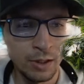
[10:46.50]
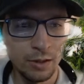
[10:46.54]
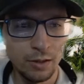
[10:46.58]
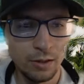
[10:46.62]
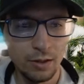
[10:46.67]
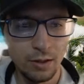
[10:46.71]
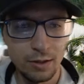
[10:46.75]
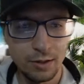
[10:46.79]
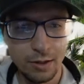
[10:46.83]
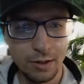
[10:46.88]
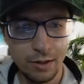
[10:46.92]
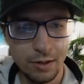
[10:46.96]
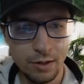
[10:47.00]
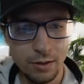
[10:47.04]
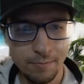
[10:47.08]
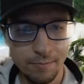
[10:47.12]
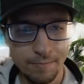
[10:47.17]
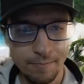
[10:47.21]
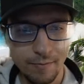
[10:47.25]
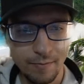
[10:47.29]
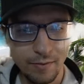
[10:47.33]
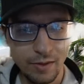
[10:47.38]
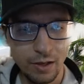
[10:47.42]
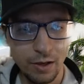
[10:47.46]
See?
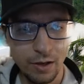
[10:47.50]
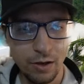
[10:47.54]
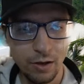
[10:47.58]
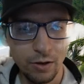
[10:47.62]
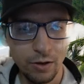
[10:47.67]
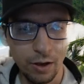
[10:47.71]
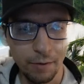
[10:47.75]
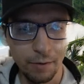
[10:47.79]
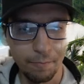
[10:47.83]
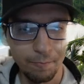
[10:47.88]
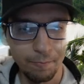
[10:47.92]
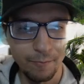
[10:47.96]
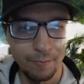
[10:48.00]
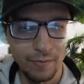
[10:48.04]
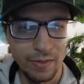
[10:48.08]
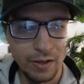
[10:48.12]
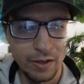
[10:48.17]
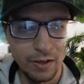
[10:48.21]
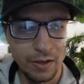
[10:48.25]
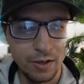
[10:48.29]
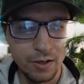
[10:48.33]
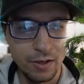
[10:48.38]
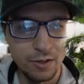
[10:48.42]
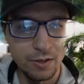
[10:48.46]
Okay.
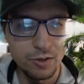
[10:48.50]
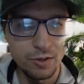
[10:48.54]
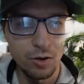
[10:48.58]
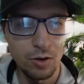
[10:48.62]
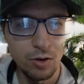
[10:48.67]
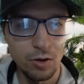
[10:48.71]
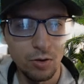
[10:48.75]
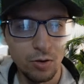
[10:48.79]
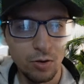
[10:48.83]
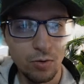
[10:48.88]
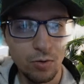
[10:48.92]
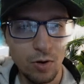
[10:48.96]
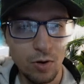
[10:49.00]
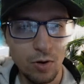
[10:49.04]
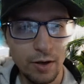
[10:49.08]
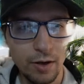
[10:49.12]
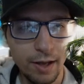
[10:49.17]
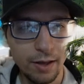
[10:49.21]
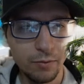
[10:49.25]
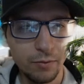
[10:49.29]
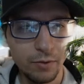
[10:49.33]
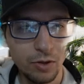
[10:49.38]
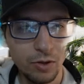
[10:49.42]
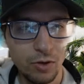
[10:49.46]
So now that we
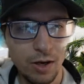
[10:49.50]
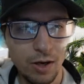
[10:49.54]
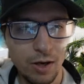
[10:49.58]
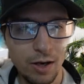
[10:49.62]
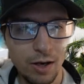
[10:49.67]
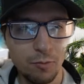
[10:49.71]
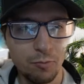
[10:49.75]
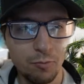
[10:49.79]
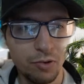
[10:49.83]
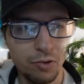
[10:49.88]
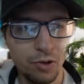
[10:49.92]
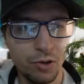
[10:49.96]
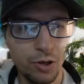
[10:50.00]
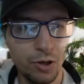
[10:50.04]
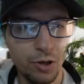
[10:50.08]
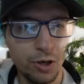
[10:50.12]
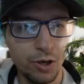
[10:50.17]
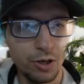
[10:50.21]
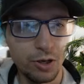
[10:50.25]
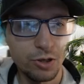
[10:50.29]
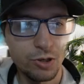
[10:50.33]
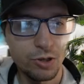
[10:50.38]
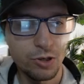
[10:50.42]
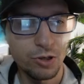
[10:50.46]
know how to
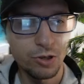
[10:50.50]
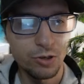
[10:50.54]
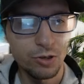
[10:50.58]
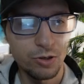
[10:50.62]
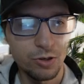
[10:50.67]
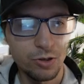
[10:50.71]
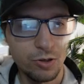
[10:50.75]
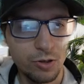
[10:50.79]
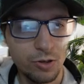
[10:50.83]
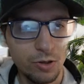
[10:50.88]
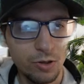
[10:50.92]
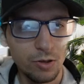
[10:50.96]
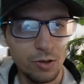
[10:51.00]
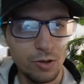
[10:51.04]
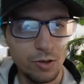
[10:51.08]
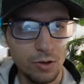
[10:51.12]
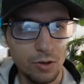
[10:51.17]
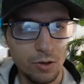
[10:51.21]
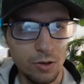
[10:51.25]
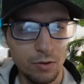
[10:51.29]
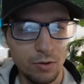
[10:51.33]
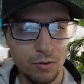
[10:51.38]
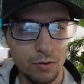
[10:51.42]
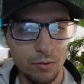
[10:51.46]
push,
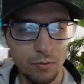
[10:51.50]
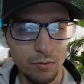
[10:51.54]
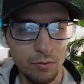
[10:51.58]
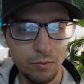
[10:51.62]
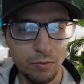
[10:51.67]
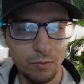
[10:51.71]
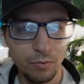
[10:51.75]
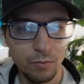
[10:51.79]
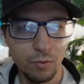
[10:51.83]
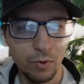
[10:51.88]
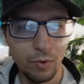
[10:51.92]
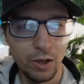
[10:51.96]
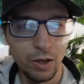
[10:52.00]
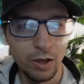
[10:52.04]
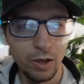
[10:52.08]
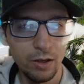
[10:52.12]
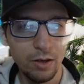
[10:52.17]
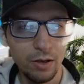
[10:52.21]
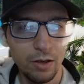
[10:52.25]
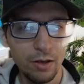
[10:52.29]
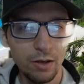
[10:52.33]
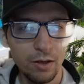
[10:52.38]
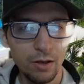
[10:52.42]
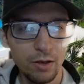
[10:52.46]
we
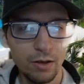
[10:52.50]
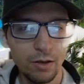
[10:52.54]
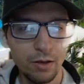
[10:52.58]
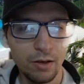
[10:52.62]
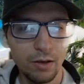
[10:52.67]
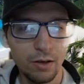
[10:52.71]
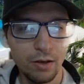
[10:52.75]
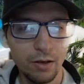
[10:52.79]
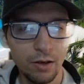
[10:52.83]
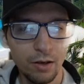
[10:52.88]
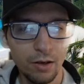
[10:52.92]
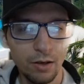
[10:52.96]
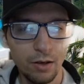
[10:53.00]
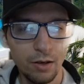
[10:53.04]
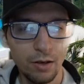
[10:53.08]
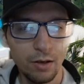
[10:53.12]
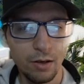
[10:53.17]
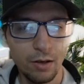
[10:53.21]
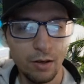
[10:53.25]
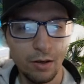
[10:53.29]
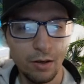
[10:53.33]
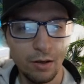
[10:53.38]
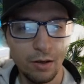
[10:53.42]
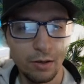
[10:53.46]

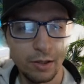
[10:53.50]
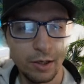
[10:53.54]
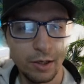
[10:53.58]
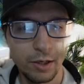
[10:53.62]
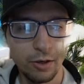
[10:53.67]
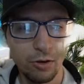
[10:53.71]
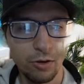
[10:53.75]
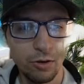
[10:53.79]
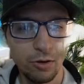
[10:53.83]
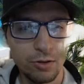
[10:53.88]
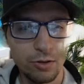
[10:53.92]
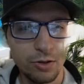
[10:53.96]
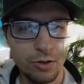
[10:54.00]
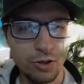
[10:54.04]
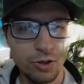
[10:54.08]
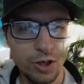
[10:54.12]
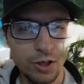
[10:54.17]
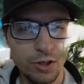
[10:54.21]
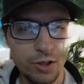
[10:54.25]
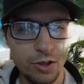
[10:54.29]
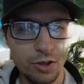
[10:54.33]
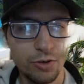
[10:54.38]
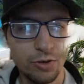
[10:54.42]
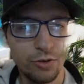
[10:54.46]
can also change the
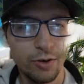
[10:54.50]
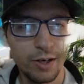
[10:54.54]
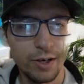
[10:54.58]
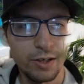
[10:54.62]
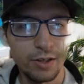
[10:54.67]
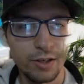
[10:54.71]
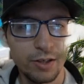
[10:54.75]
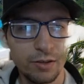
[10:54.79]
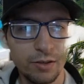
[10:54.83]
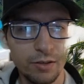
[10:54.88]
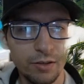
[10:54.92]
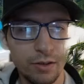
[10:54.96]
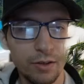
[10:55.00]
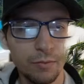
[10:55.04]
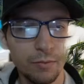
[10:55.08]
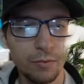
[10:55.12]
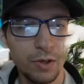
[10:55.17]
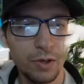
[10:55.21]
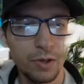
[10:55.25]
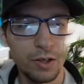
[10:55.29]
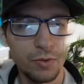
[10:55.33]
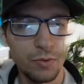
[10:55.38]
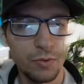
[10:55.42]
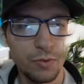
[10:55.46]
direction because
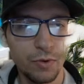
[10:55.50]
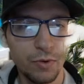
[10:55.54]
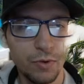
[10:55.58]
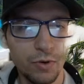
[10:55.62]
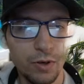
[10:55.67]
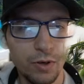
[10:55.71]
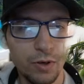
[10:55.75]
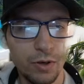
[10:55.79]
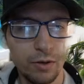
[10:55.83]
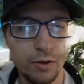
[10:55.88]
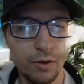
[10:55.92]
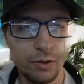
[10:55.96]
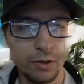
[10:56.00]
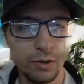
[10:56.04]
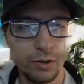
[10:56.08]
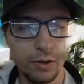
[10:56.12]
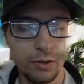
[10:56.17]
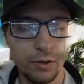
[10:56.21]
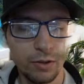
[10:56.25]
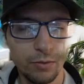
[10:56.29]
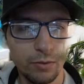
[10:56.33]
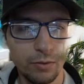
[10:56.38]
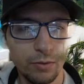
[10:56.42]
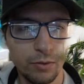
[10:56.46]
we're going, you know,
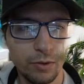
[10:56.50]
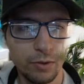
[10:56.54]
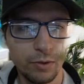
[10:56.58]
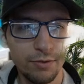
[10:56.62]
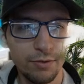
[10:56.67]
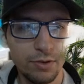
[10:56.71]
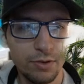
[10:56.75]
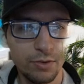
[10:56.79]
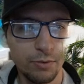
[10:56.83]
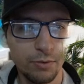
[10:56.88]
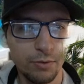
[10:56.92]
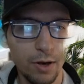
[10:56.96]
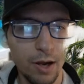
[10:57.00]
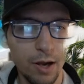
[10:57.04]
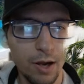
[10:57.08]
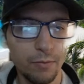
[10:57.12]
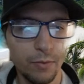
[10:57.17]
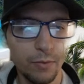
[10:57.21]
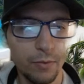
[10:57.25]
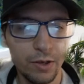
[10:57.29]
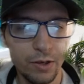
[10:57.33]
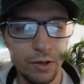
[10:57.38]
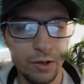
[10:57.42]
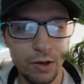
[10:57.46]
left to right. We
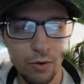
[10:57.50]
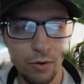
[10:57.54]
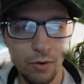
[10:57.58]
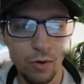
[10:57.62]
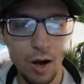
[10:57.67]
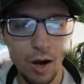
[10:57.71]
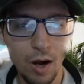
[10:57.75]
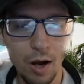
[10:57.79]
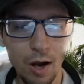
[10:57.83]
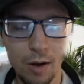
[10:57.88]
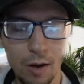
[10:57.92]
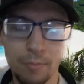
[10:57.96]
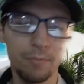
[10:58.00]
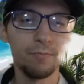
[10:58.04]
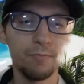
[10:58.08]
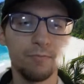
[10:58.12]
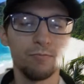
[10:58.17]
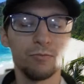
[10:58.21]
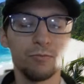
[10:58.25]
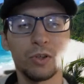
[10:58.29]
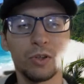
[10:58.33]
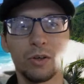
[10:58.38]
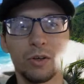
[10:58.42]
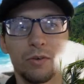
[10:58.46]
can go up, you
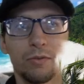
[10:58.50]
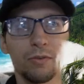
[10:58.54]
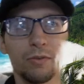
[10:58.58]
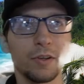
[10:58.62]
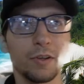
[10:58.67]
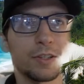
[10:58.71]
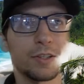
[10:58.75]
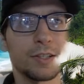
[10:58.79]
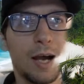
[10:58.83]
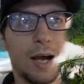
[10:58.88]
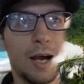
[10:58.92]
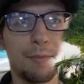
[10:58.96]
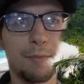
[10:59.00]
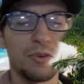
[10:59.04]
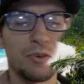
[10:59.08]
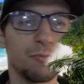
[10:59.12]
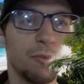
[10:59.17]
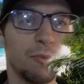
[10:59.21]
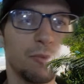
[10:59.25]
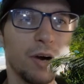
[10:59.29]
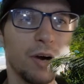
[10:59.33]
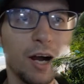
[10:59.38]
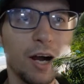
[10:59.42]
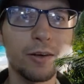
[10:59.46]
know, from the top to
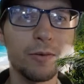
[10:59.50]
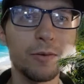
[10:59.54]
bottom.